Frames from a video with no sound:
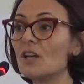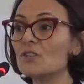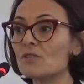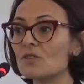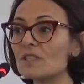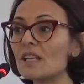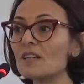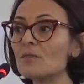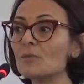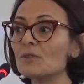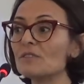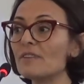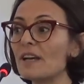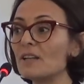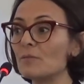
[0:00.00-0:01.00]

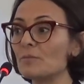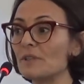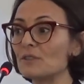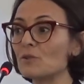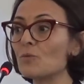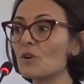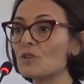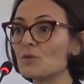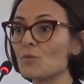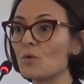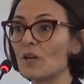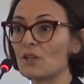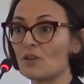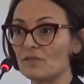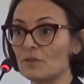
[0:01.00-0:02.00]
Sustainable development was
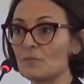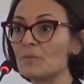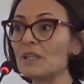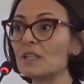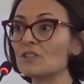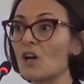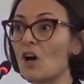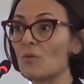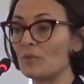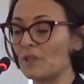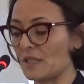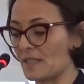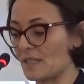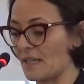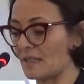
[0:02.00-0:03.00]
one of the big
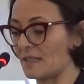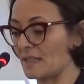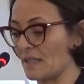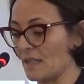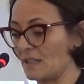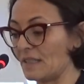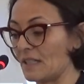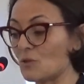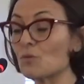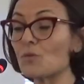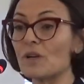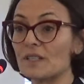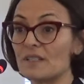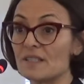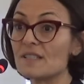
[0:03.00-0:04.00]
topics that, uh, that
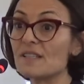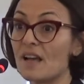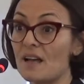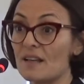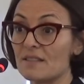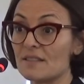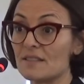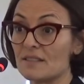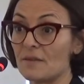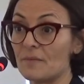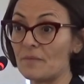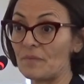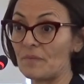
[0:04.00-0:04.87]
were discussed.